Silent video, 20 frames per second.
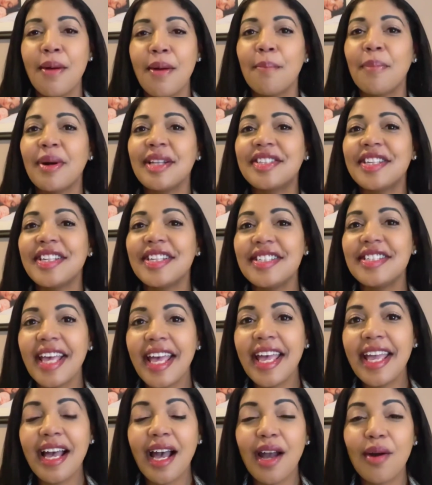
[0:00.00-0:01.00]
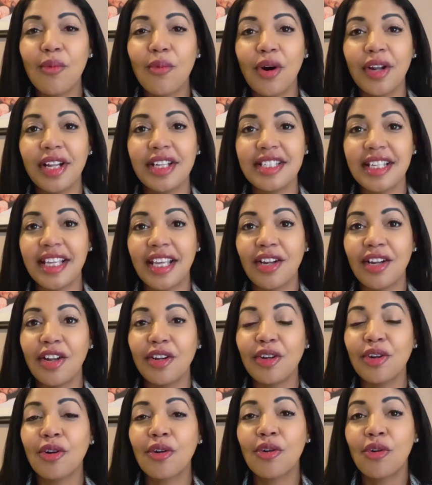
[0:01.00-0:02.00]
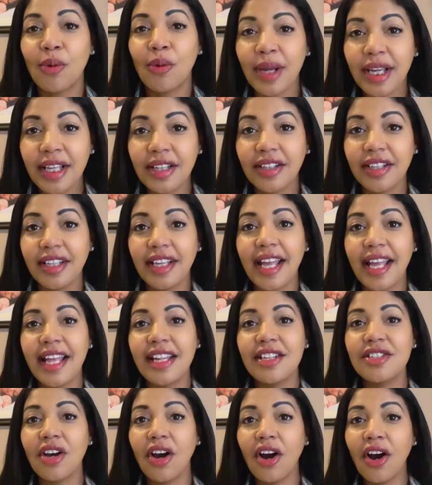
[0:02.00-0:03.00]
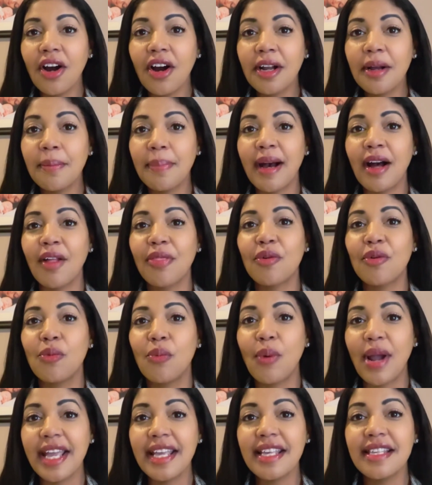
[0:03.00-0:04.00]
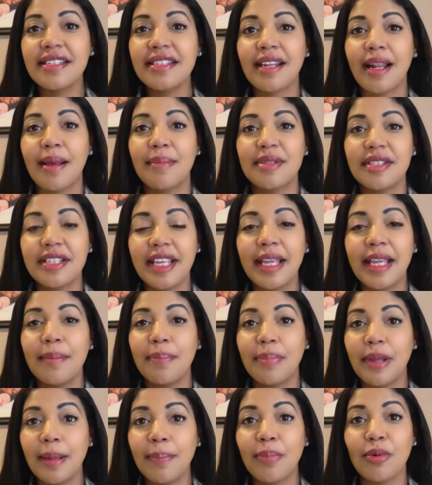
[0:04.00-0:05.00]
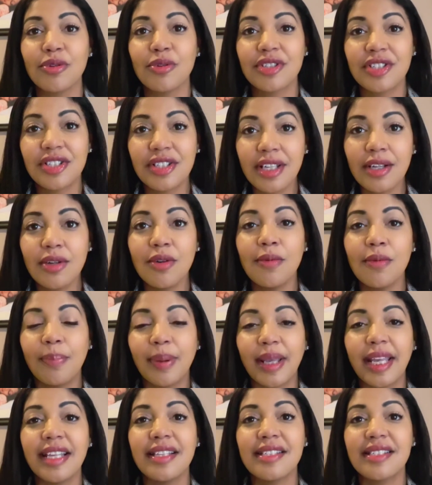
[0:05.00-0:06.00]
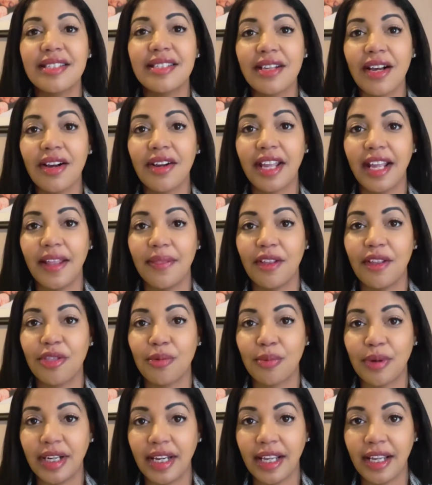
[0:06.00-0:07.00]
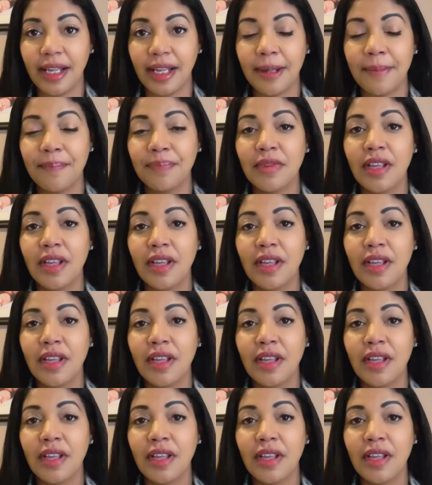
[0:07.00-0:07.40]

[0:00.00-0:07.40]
But today I wanted to get on here quickly and talk about the ways that I'm seeing people still being stuck in the 3D.